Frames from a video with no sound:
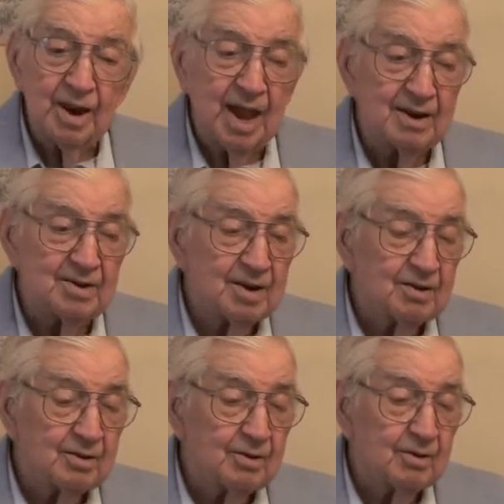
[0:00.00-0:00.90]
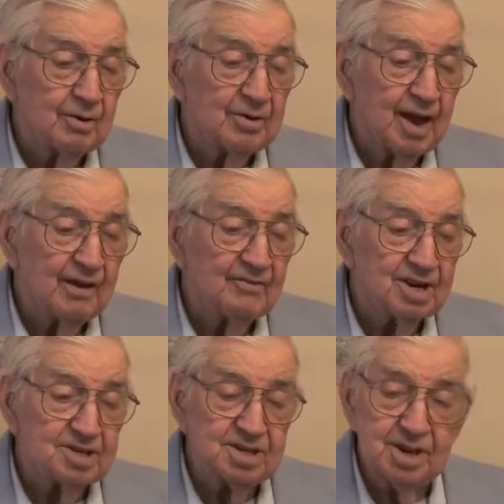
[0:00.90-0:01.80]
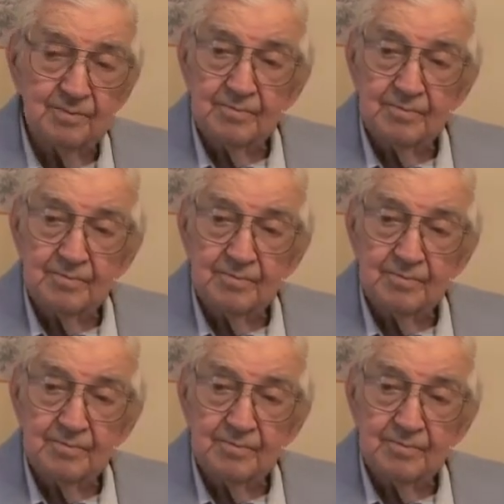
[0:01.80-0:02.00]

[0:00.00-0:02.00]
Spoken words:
we had good heavens.